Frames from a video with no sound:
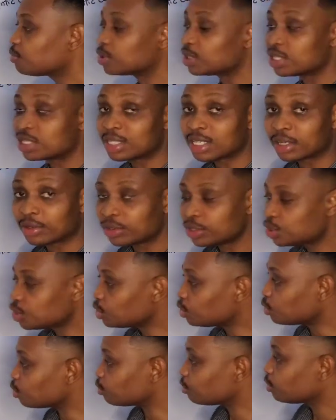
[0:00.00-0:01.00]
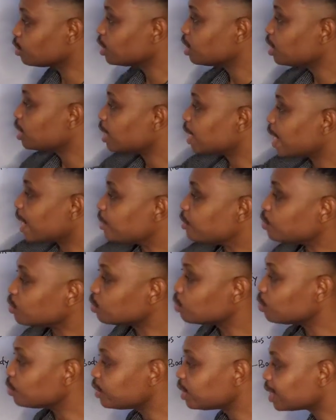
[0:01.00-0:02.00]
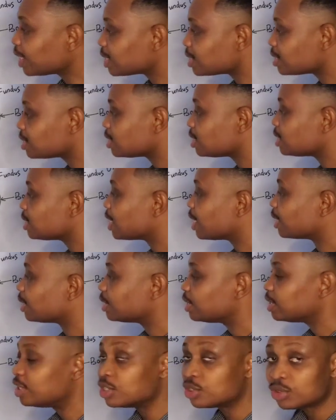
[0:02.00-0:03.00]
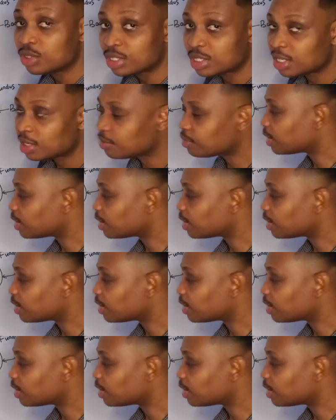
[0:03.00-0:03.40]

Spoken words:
for the secretion of hydrochloric acid and intrinsic